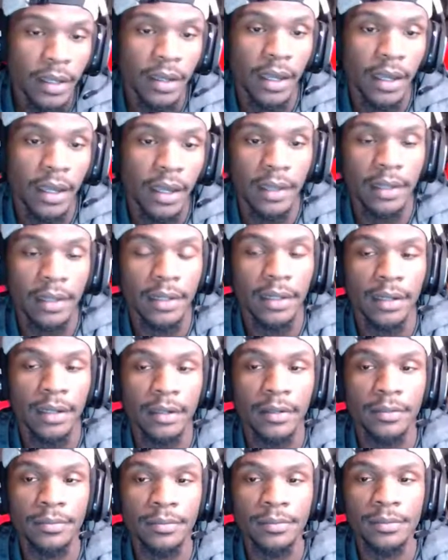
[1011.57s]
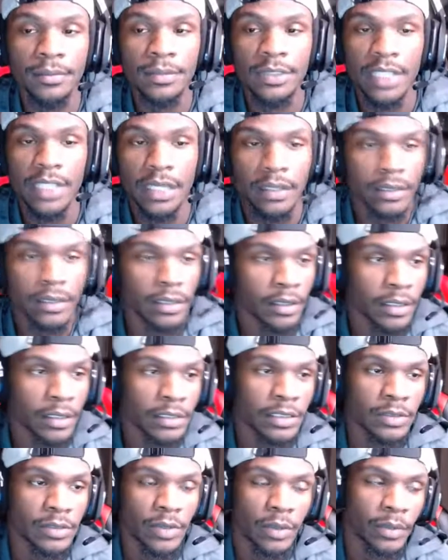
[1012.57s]
and say,
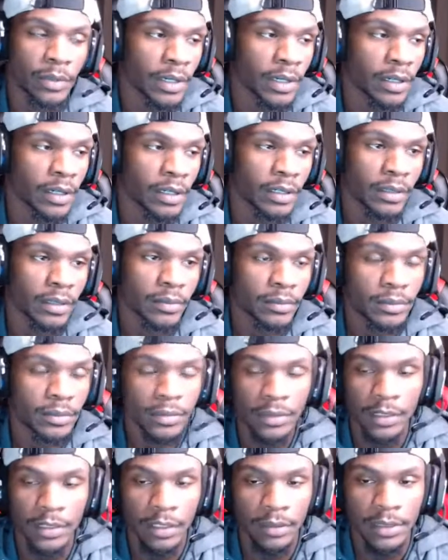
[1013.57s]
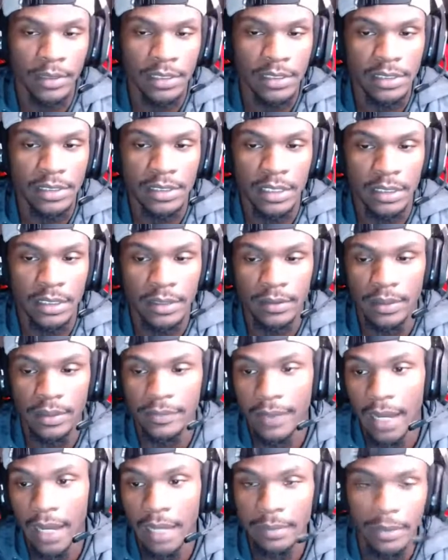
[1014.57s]
this is what we're gonna, this is the
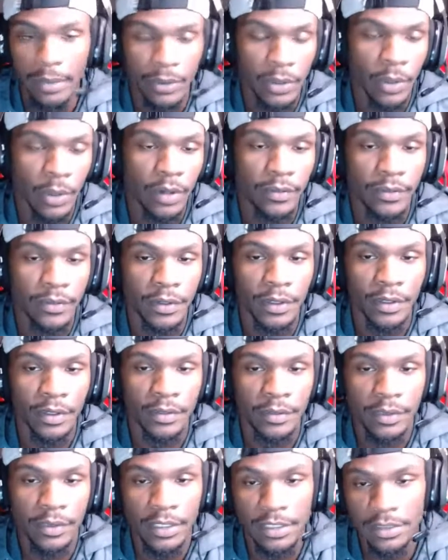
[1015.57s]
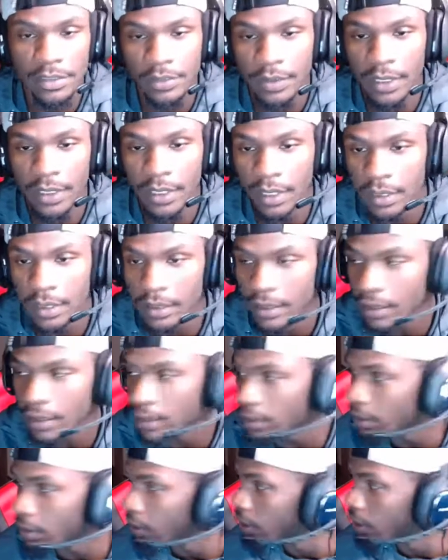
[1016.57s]
vibe that we're going for this week, and then,